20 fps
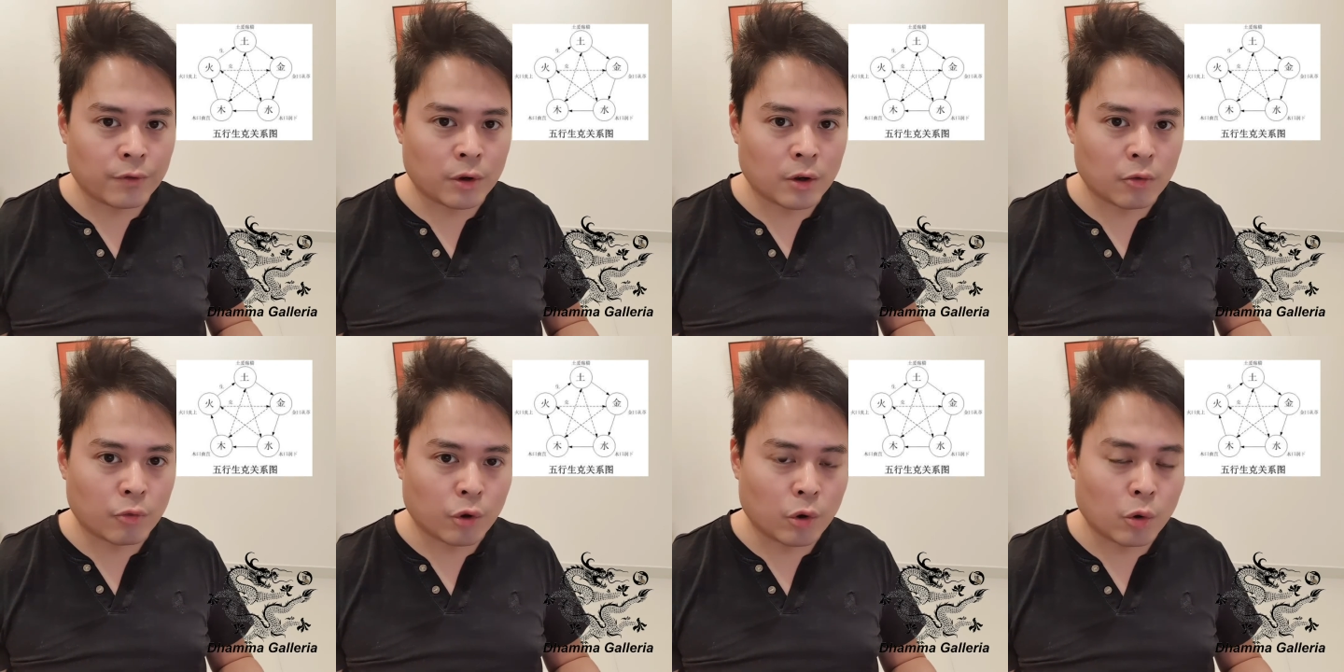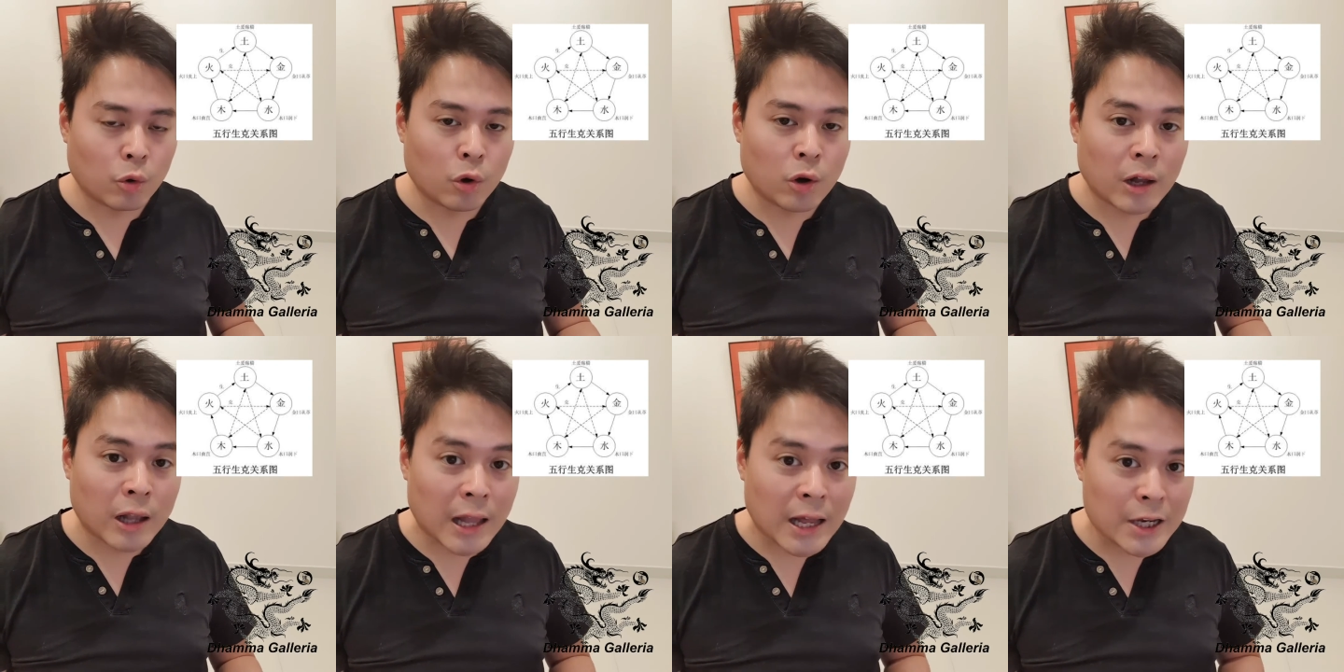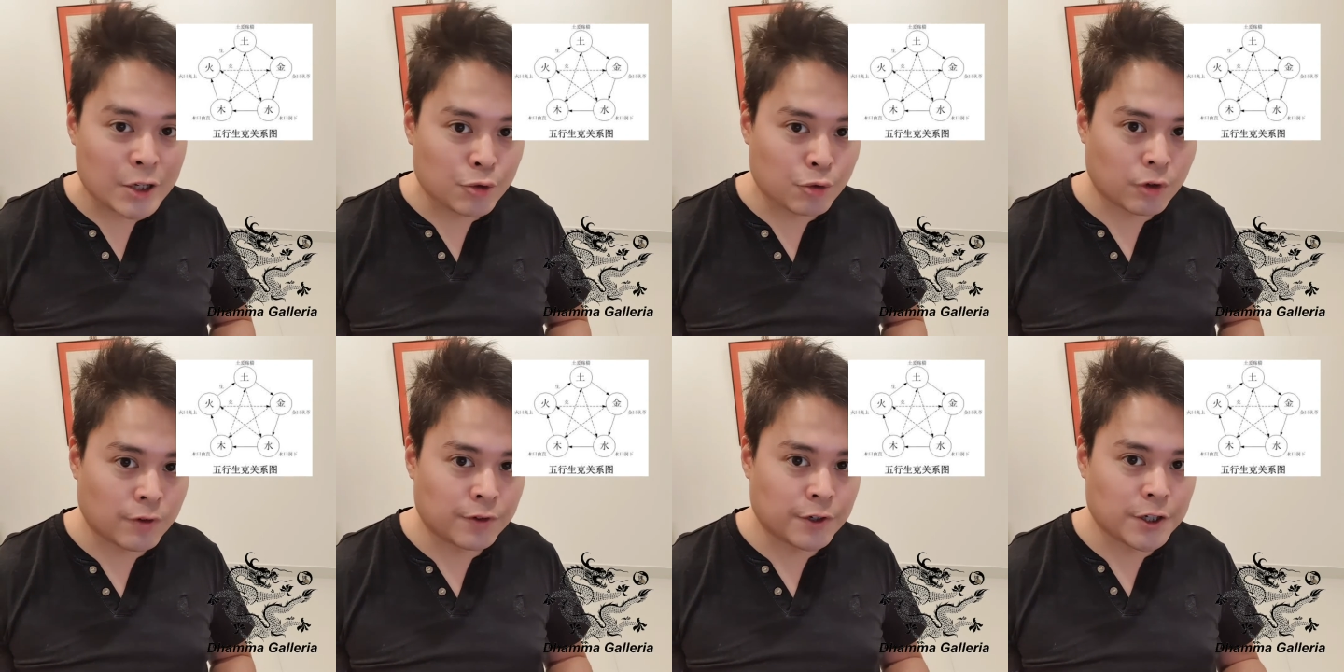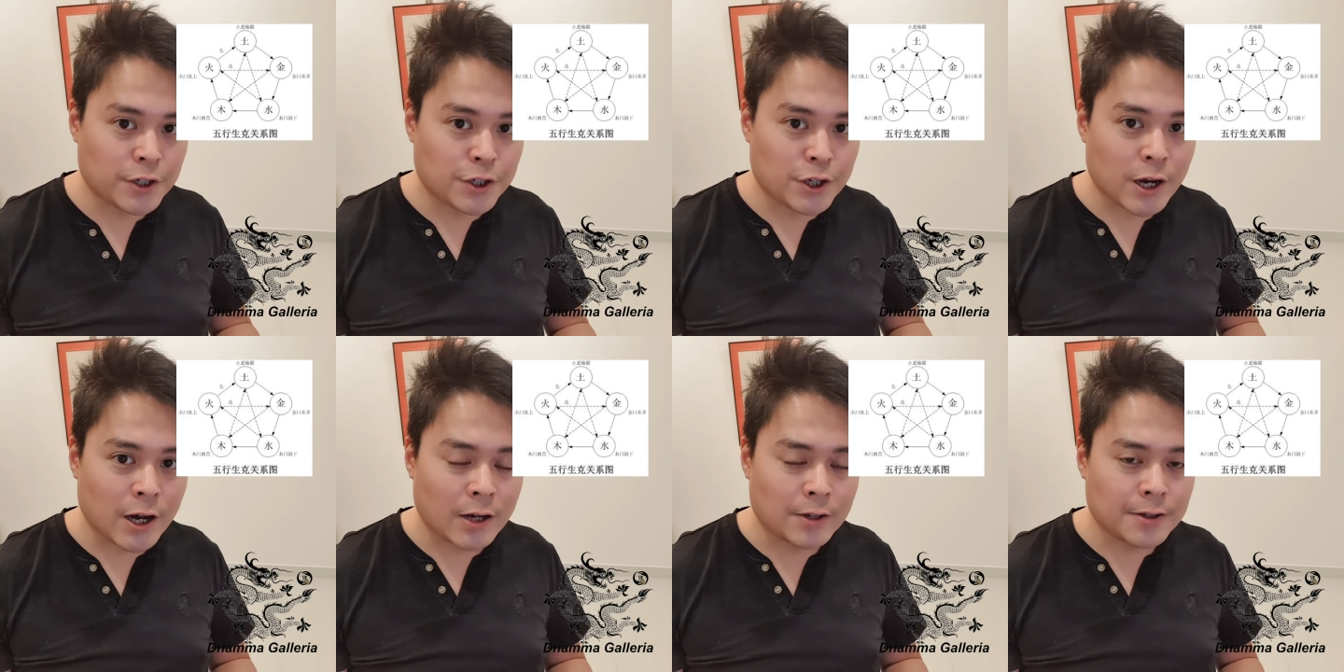will clash with
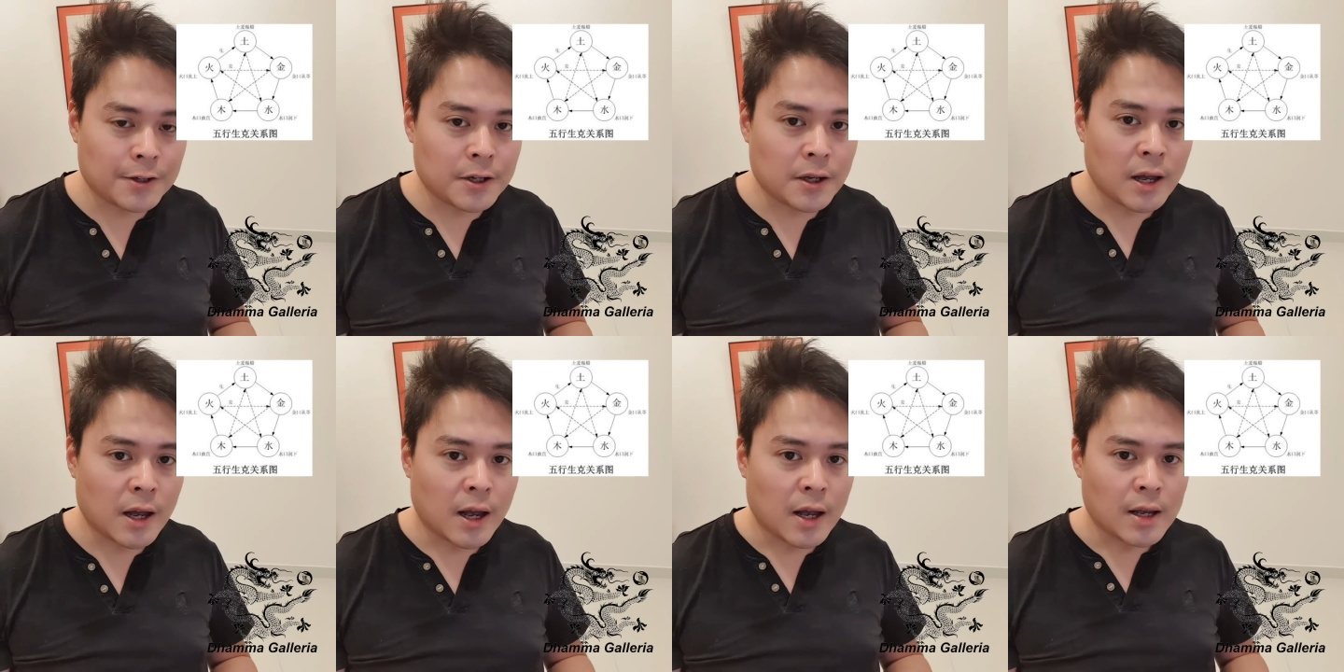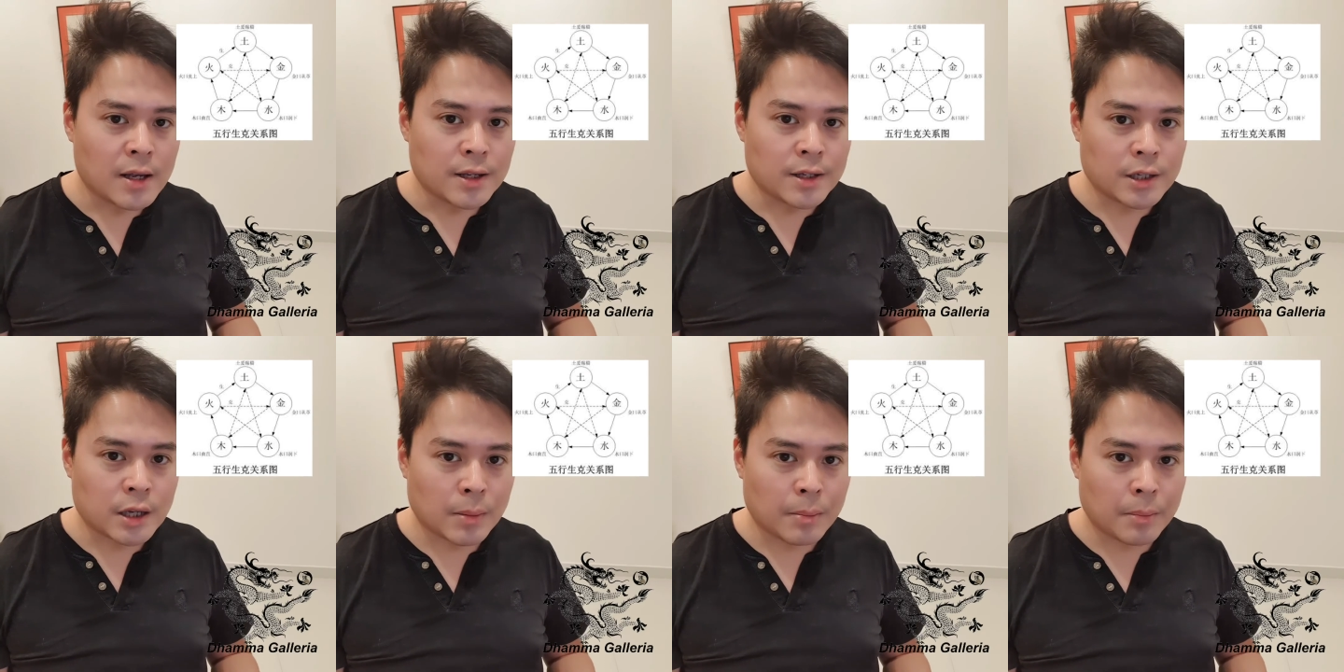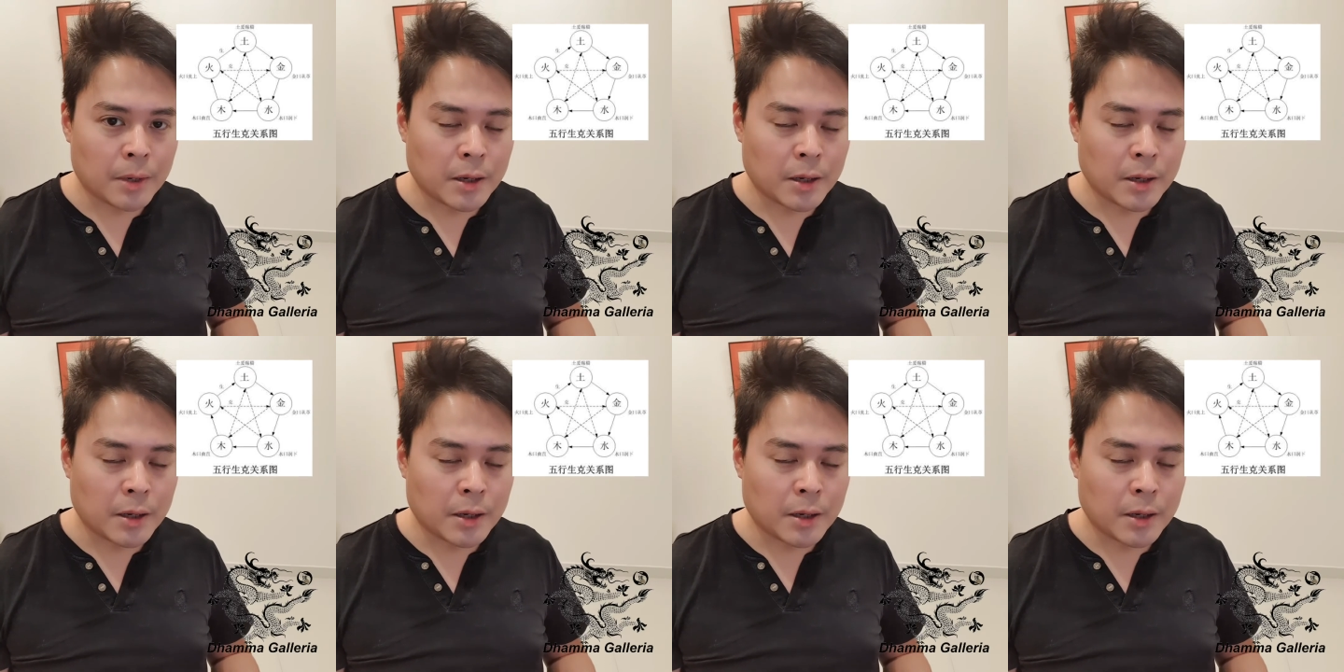each other, some